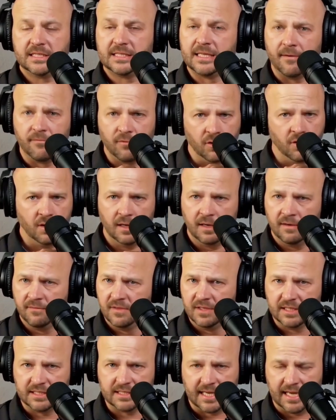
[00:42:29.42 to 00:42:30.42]
several
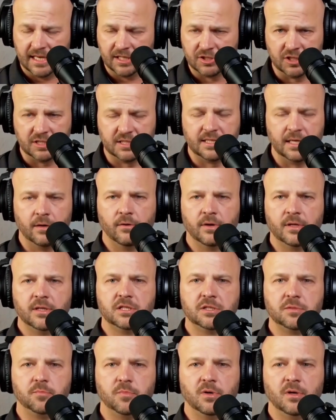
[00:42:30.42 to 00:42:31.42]
of the sketches that are
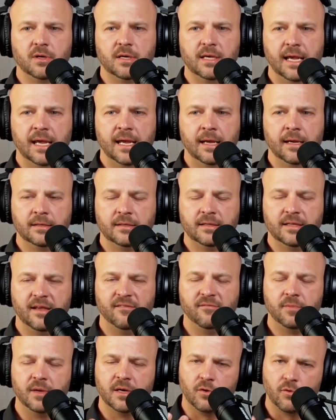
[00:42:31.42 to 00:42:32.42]
in this book,
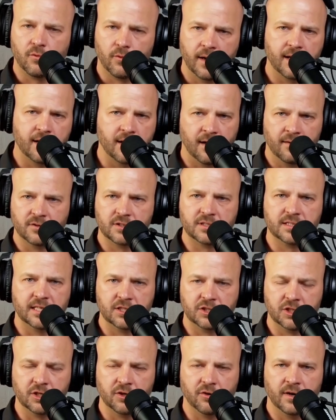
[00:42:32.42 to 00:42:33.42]
and they've been great
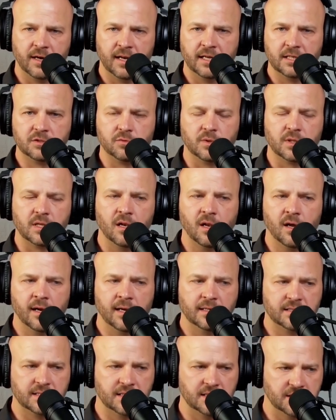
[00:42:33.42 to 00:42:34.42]
conversation grenades with
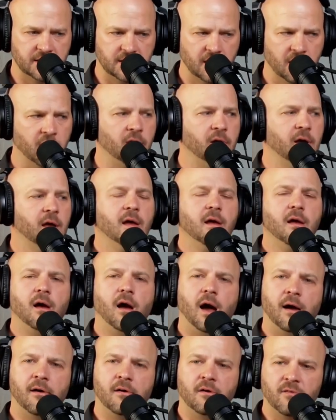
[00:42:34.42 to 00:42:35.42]
clients. And so
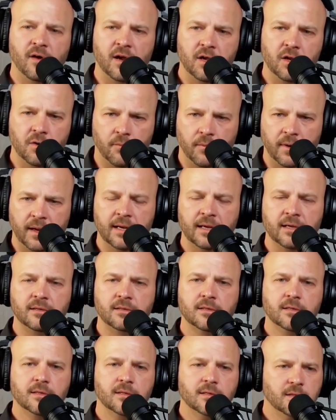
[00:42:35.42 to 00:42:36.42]
I would invite you to read
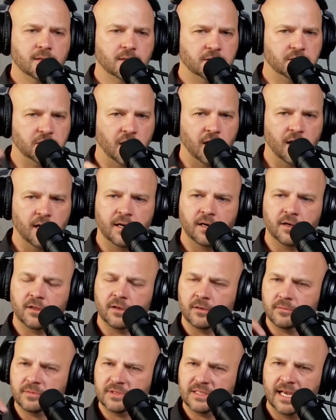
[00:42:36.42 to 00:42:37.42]
it, dog
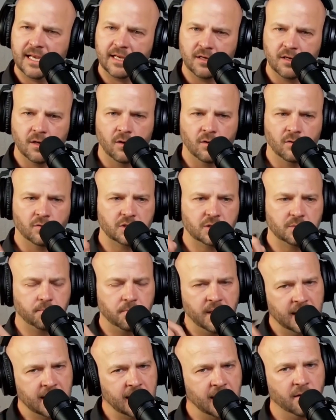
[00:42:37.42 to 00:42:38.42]
ear them, take
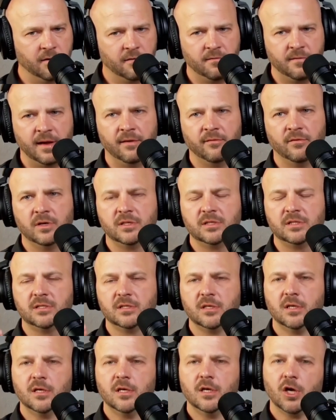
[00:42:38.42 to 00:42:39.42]
notes, pick out your
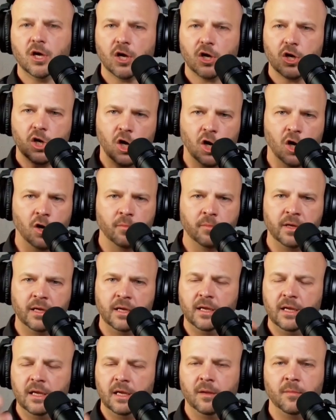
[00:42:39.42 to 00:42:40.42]
favorites, call
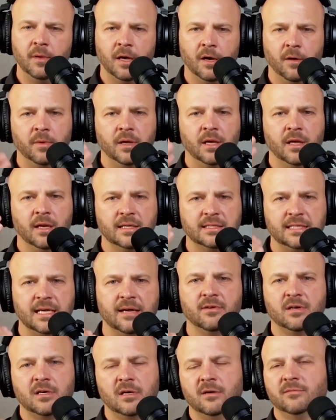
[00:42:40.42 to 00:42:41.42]
me, email me.
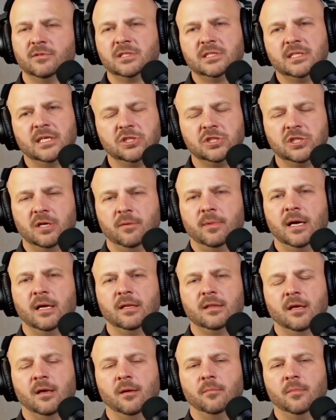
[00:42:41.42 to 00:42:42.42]
Let's have a conversation
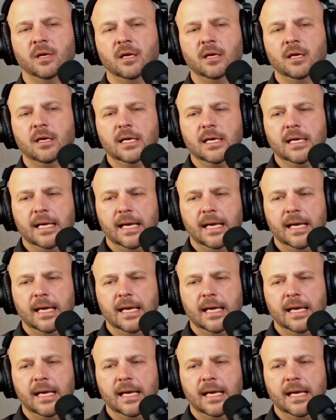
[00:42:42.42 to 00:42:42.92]
about them,